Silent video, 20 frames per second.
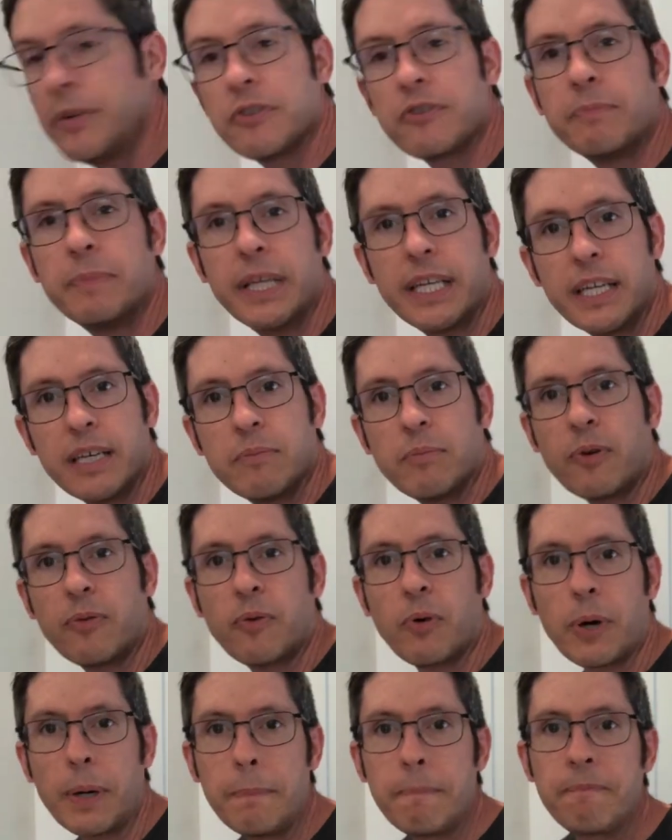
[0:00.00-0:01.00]
used medium
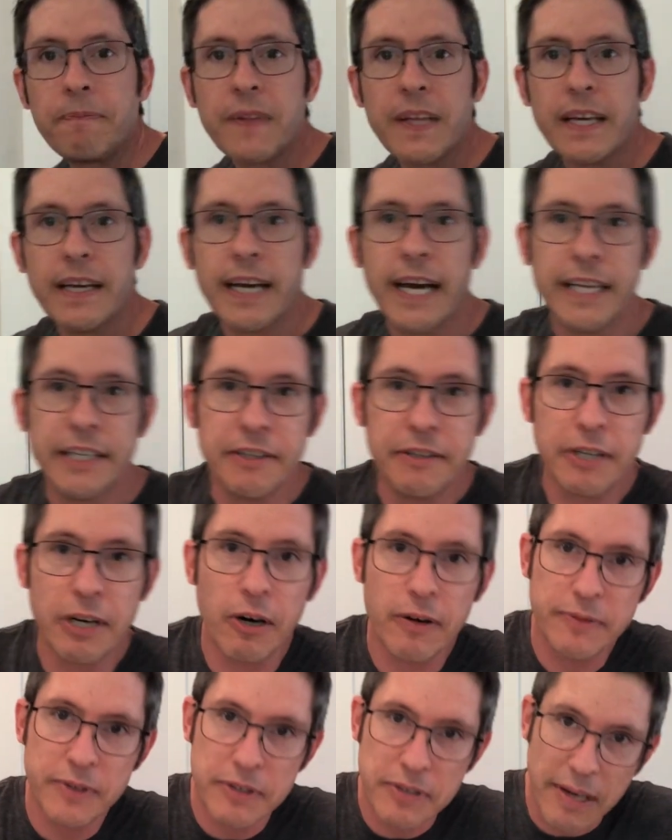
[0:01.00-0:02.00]
before. And
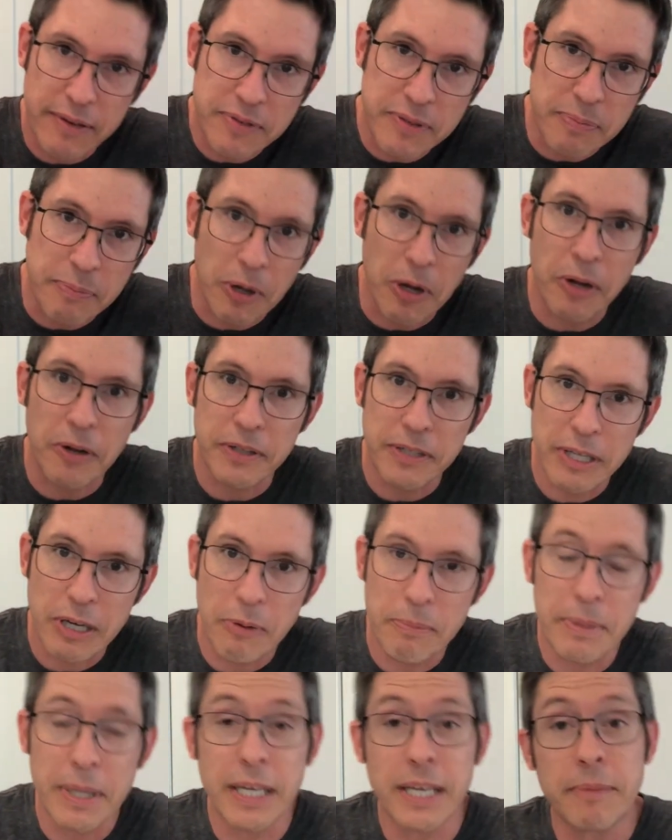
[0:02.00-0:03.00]
if you have small, you
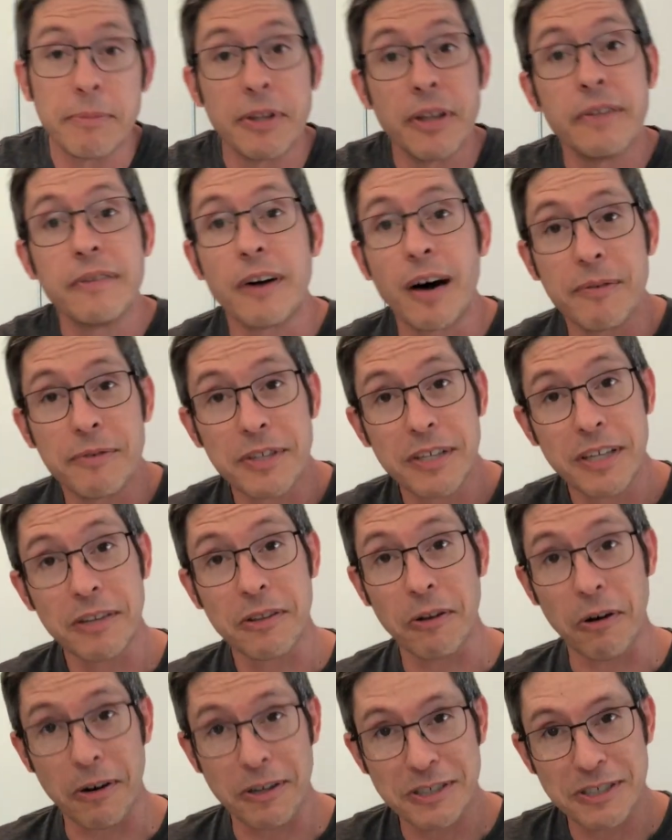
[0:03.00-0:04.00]
go medium, then obviously
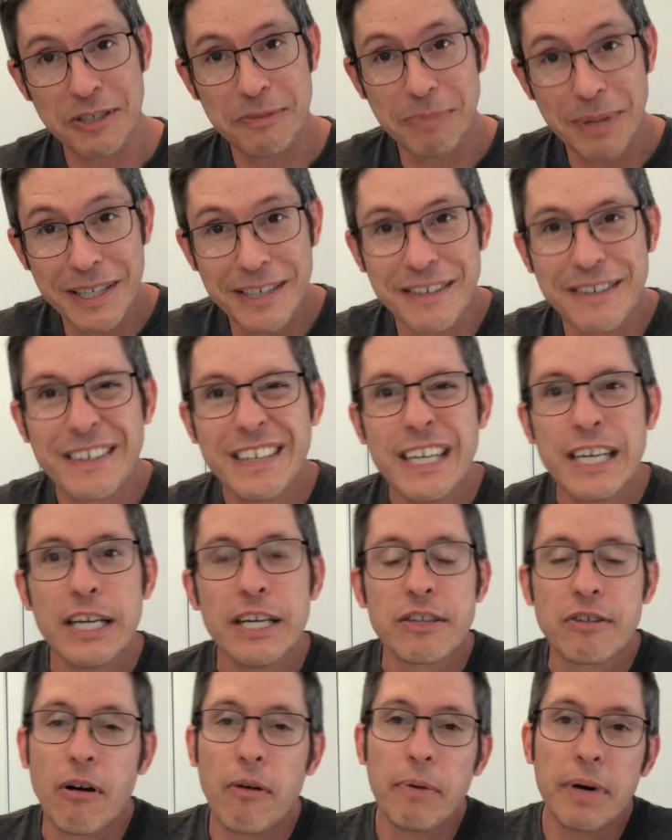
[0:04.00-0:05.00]
large is bigger.
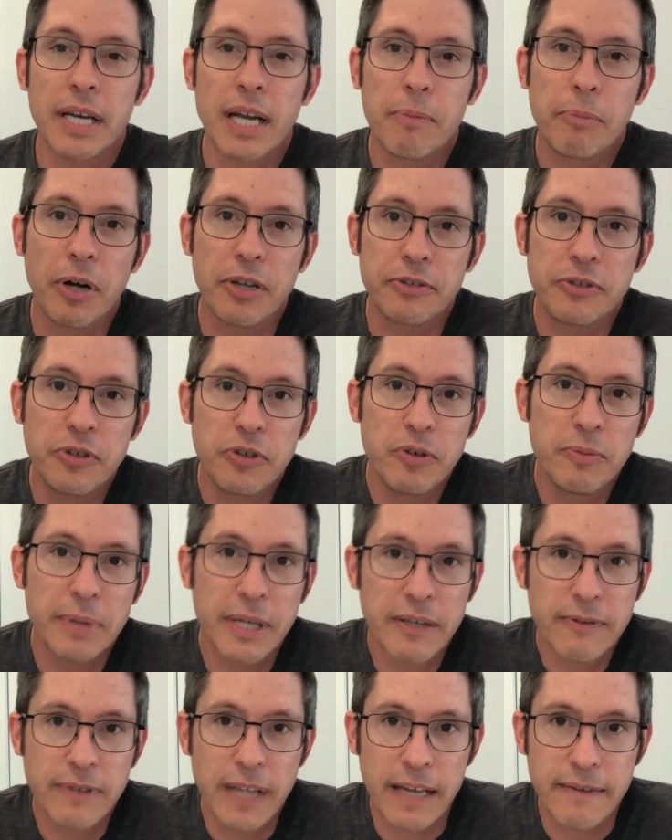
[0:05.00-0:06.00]
So I went and I bought 2
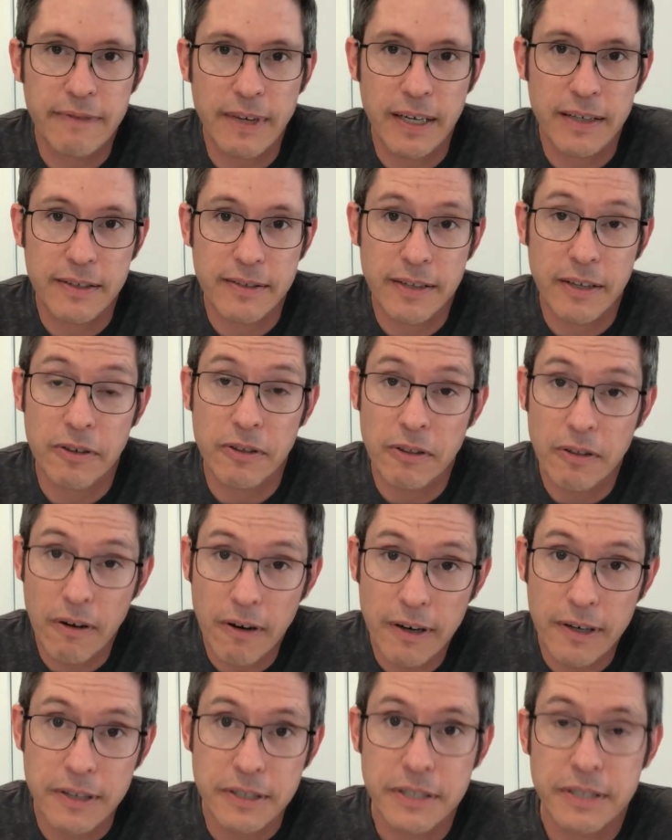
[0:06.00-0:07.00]
big flat files that are
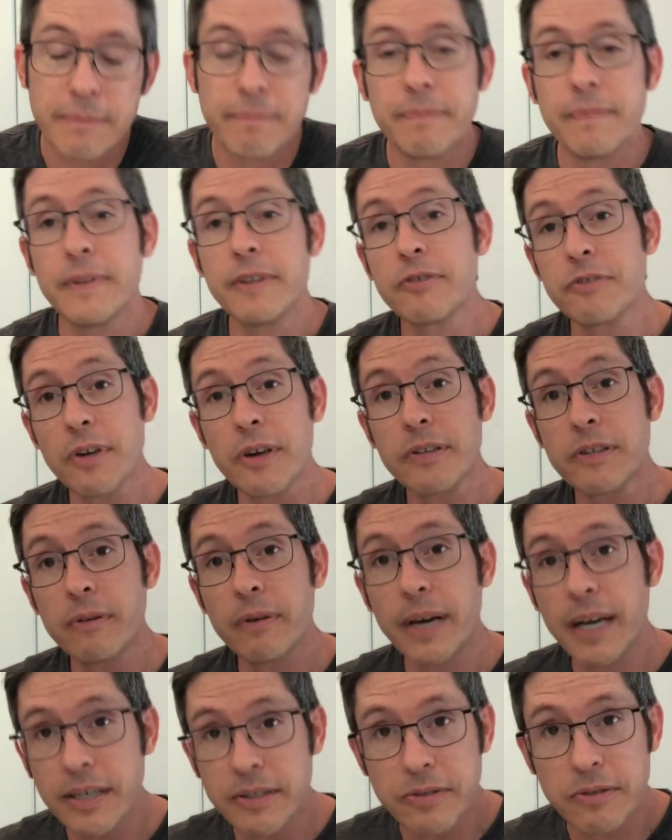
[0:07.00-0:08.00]
large. There's
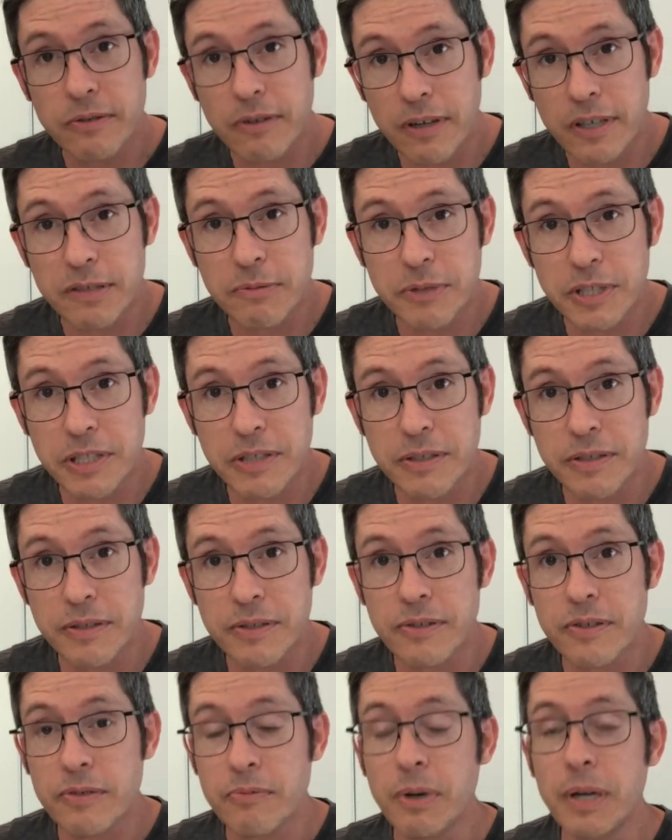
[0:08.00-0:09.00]
also extra large, which you can
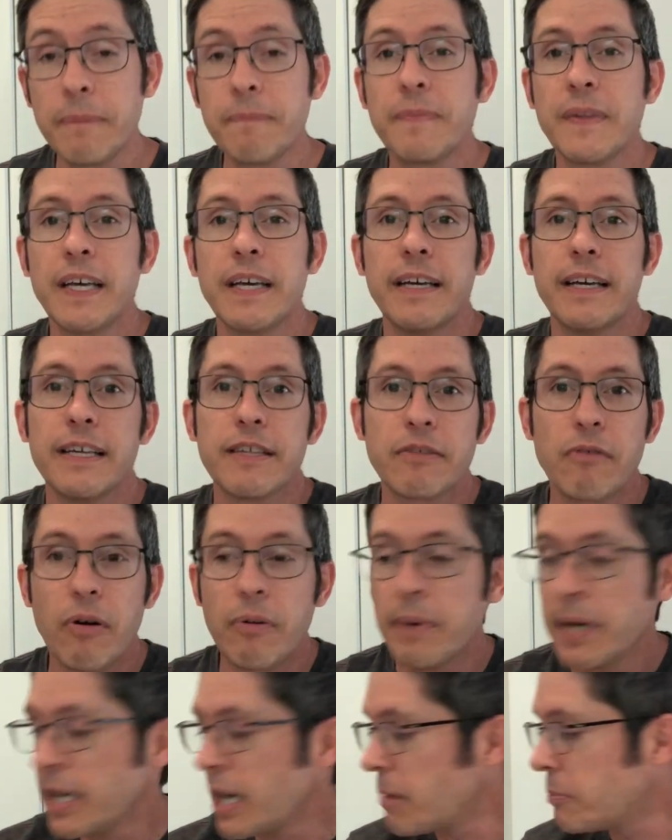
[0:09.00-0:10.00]
use as well. So I
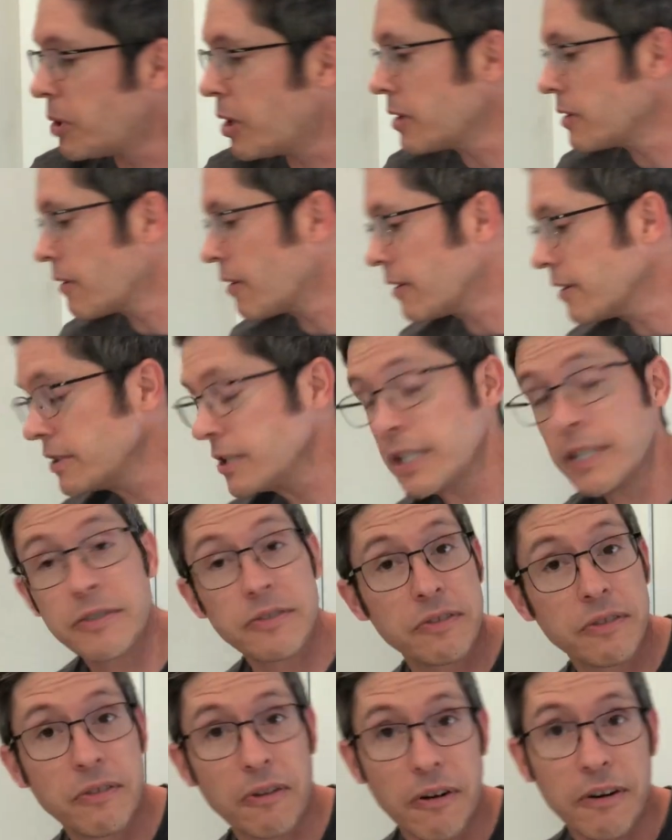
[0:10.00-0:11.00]
went and I bought large.
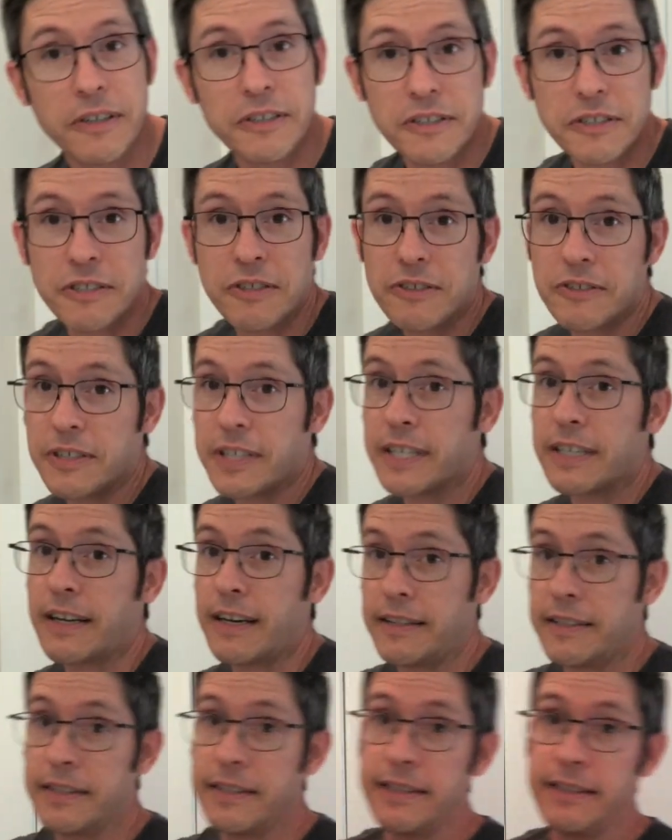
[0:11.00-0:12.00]
Here's large, just to get an
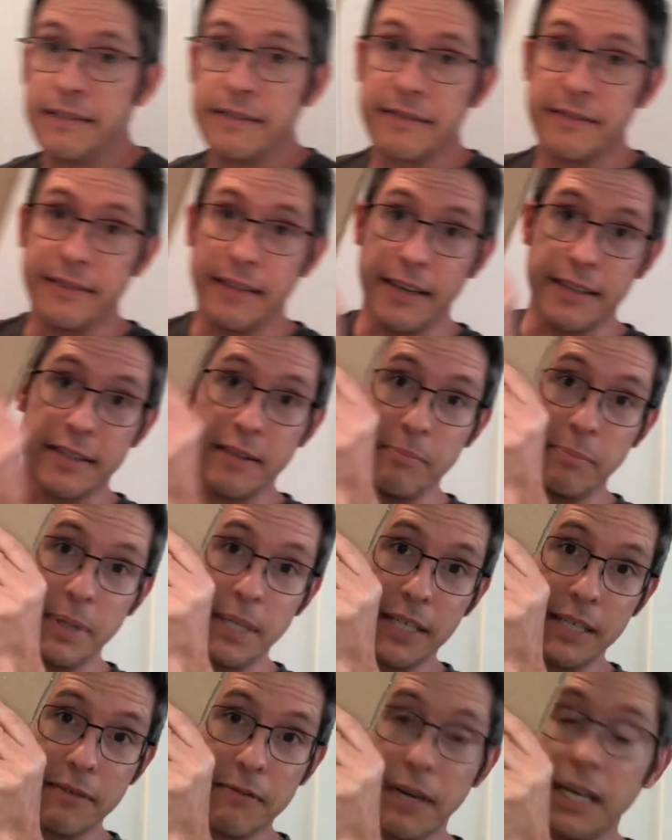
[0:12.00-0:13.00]
idea. Nice and
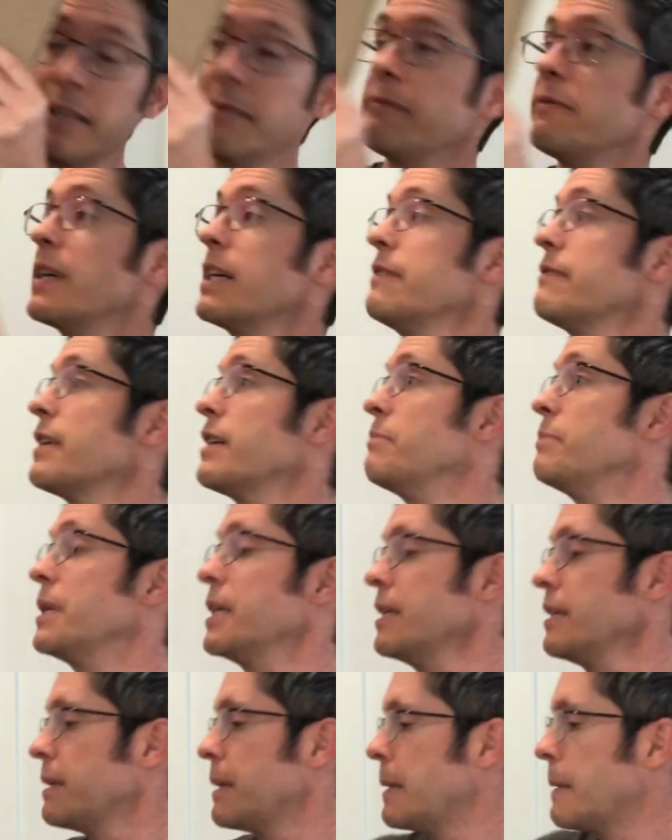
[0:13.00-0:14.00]
big, right? Very, very
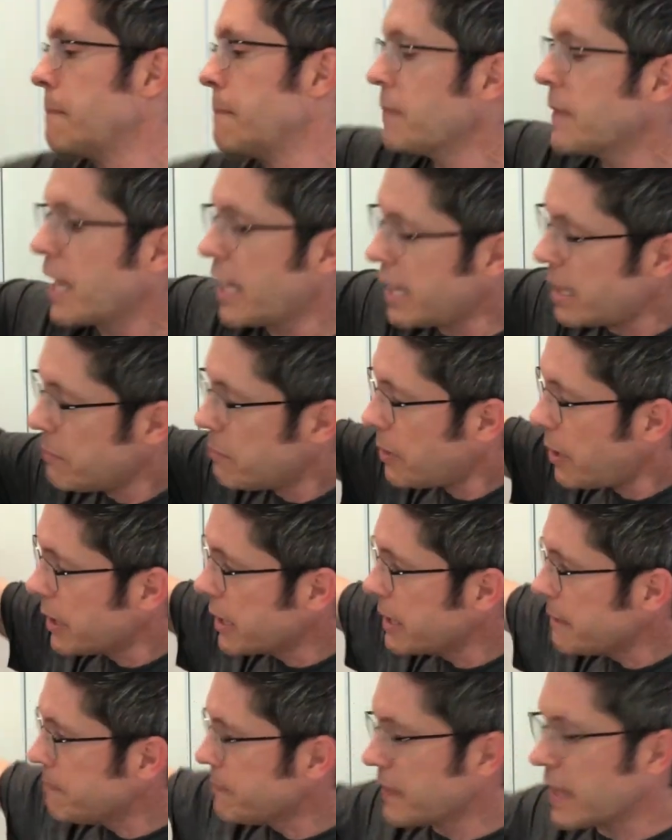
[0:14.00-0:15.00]
big. And I bought
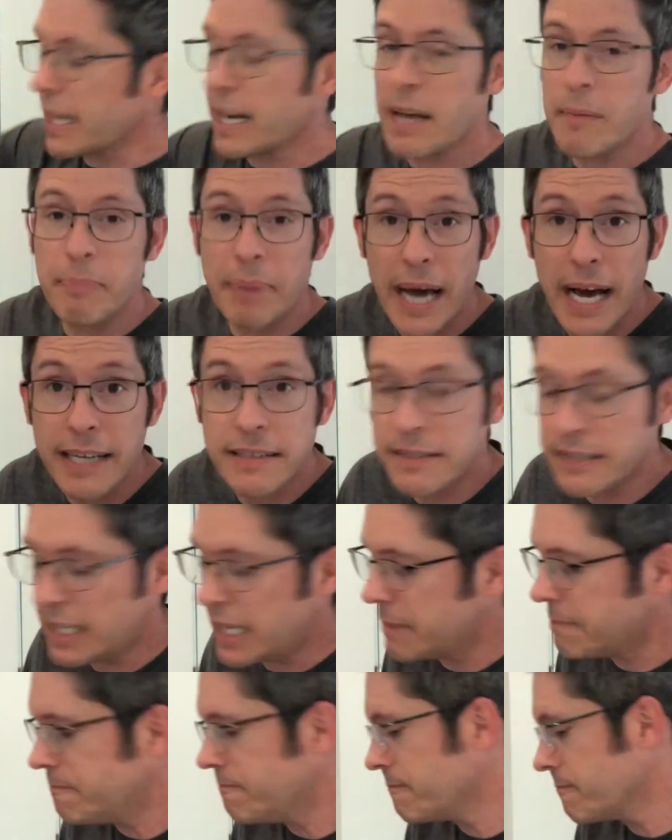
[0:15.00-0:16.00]
it and I packed it
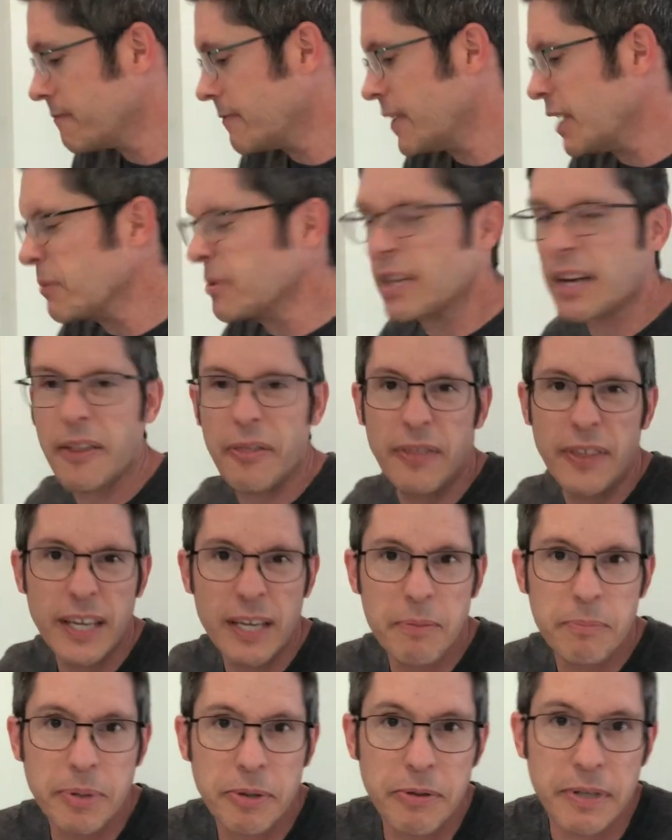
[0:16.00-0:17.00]
up. It was like a
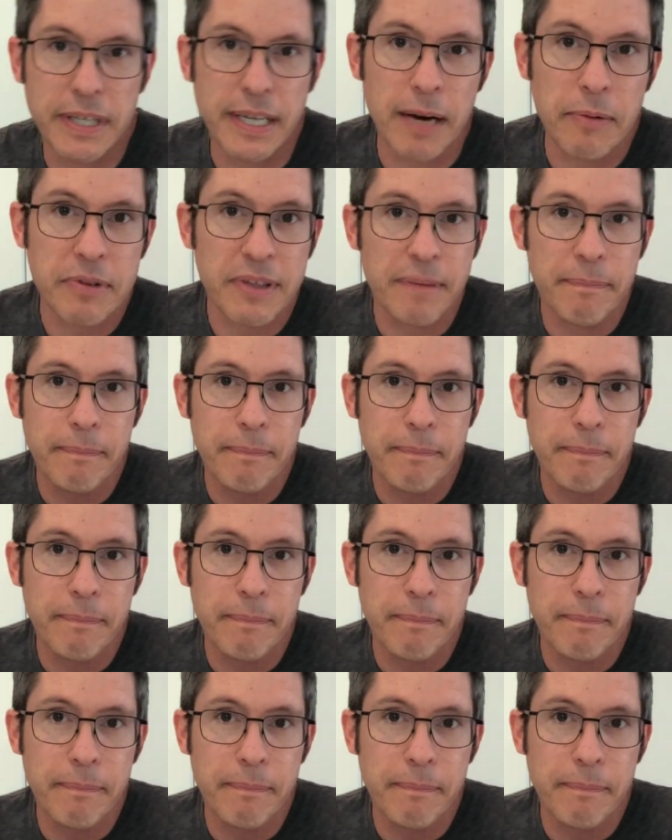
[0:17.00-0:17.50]
thing of beauty. I was the